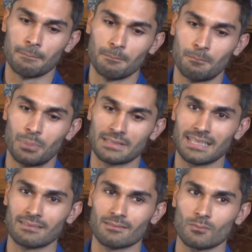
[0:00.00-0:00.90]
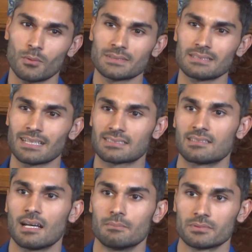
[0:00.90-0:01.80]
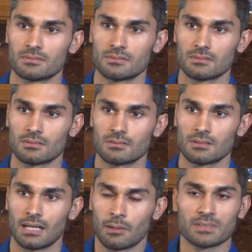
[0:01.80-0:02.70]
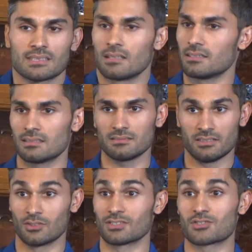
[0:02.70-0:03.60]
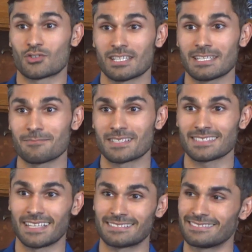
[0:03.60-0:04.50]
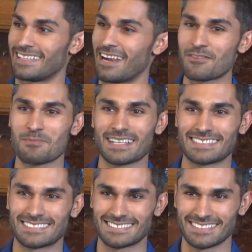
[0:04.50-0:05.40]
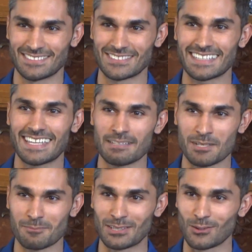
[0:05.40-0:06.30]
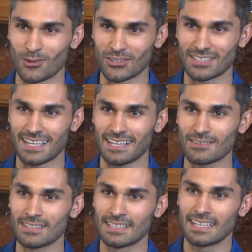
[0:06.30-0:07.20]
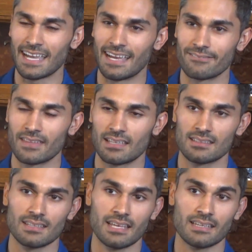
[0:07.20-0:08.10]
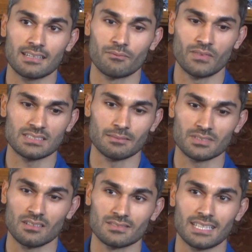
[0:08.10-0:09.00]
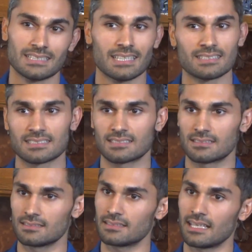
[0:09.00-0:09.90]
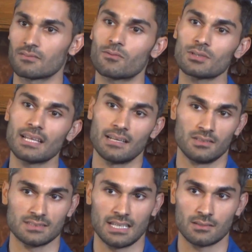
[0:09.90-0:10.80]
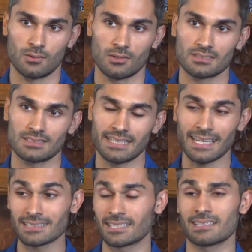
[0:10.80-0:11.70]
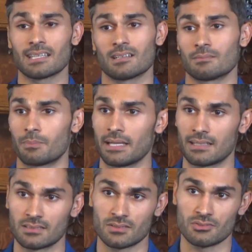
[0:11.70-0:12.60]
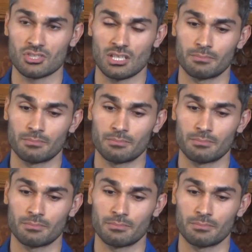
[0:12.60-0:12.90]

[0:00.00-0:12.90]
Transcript: But then what was the next step? I was selling, this dream, and it's like everybody's, dedicated to becoming a lawyer now, and then they convince themselves that they just can't afford that LSAT course. They can't take that unpaid internship.